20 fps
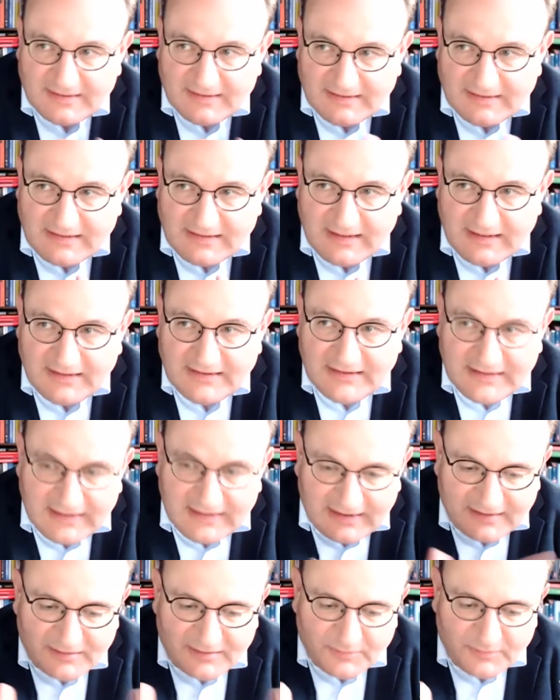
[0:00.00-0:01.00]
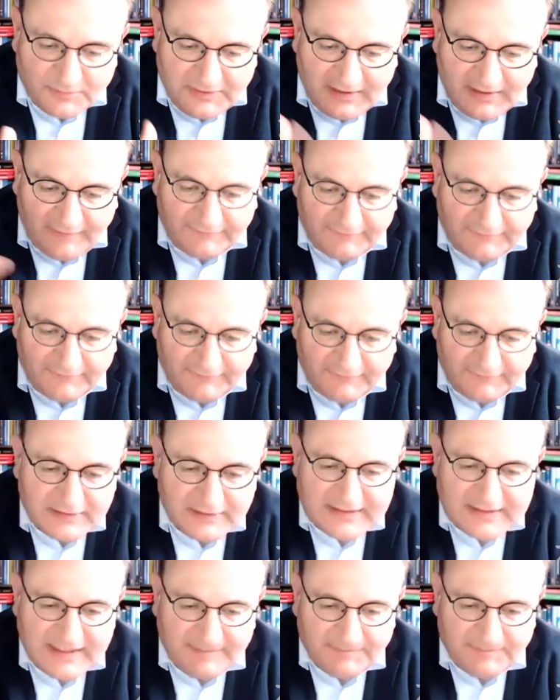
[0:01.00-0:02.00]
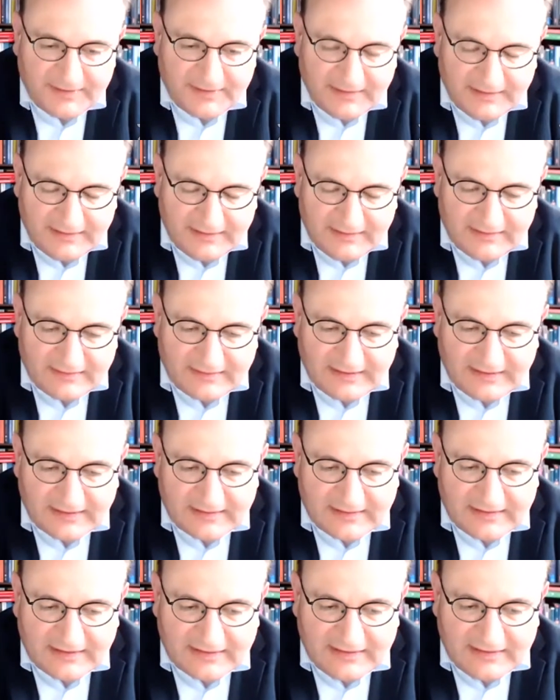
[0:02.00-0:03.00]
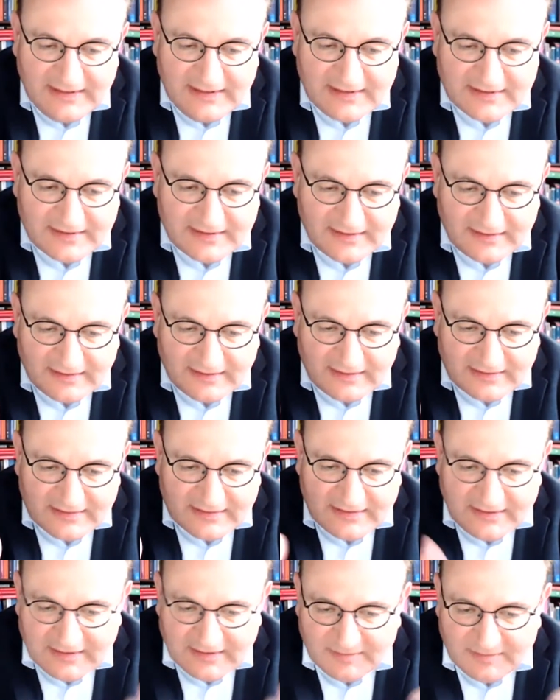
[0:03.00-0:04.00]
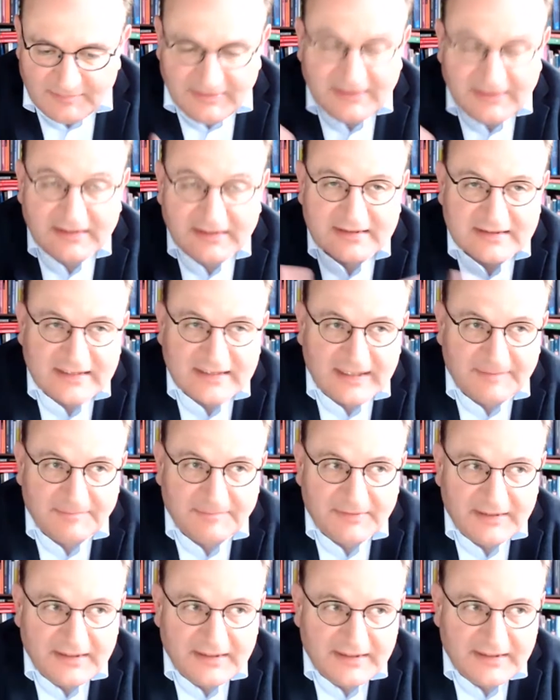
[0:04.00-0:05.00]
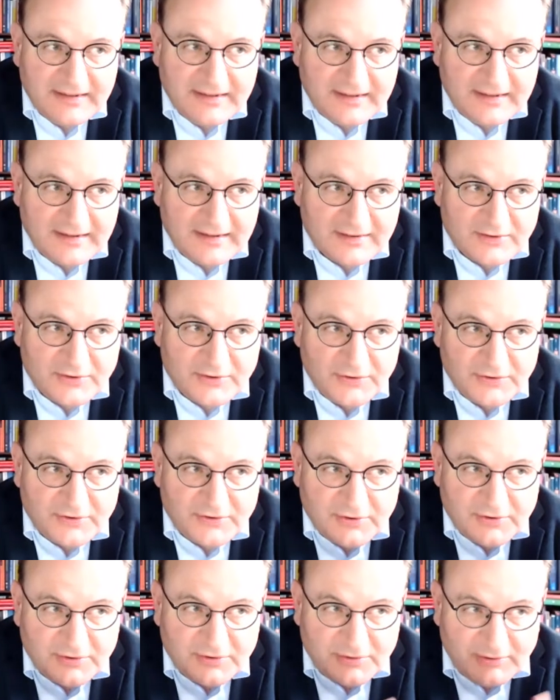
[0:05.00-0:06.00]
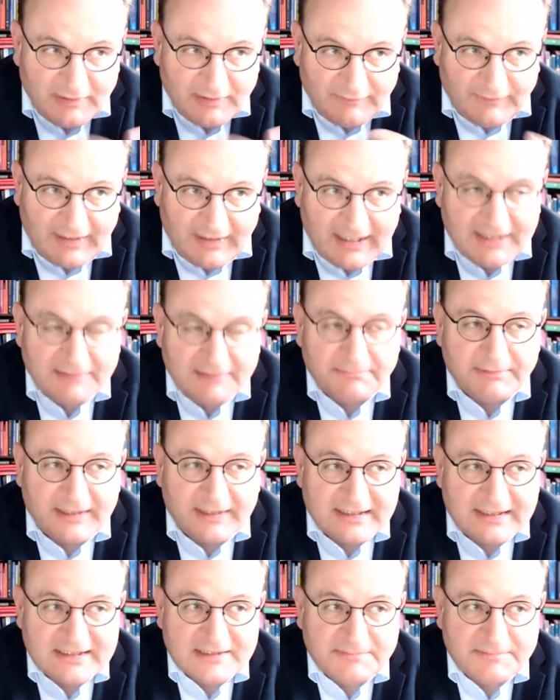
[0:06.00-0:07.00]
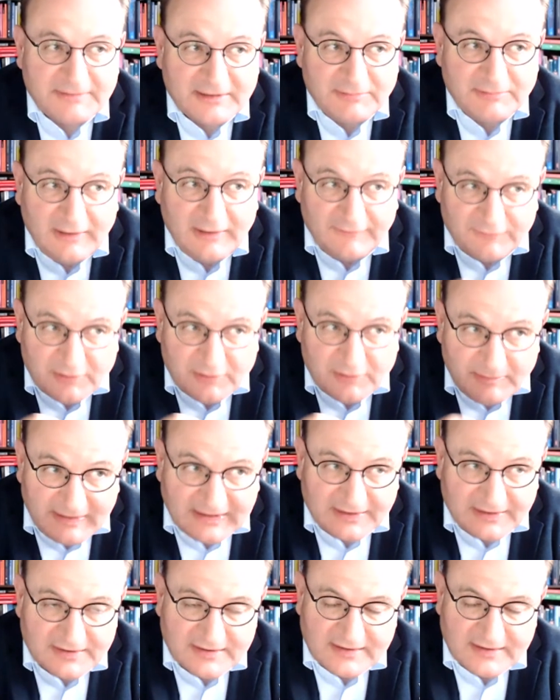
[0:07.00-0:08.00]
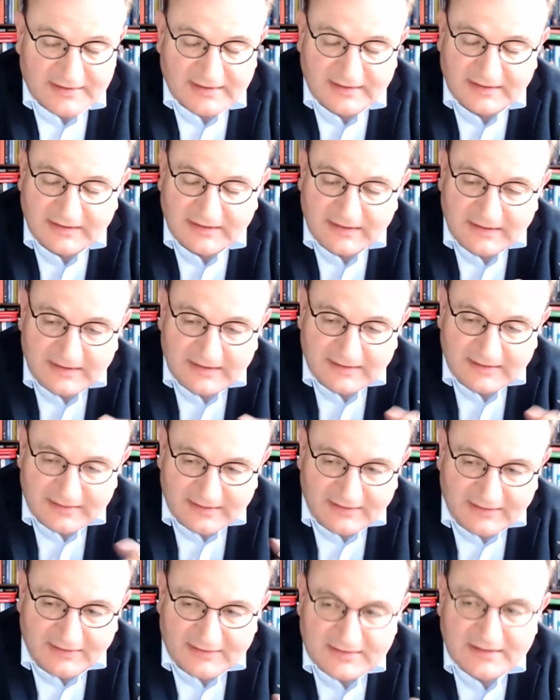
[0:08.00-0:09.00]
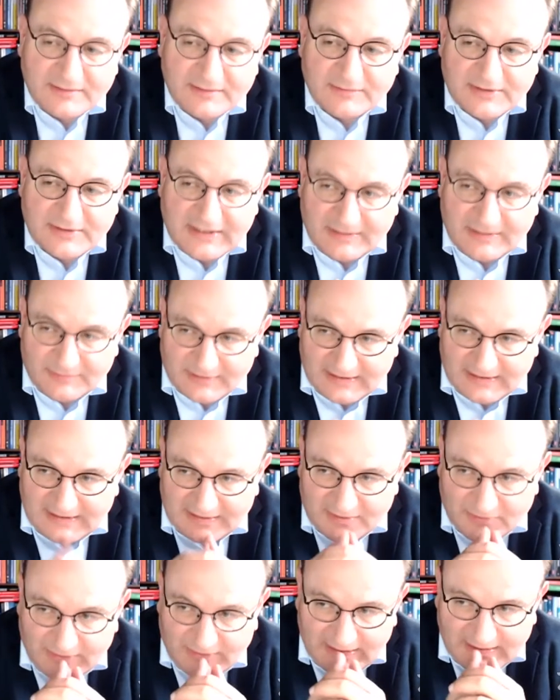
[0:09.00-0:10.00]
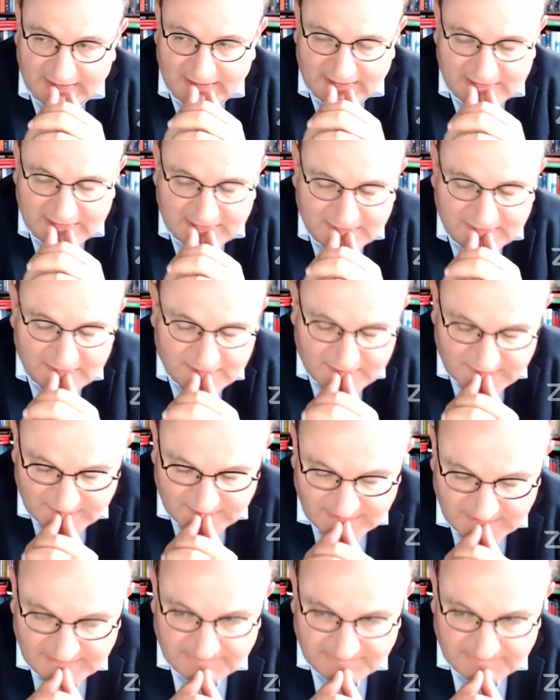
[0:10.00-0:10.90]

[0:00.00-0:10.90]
in, in the end, we have to accept that at least in, as an intermediate step uh, to, to, to have higher prices, but we have to manage this. And the last thing which I would like to highlight here is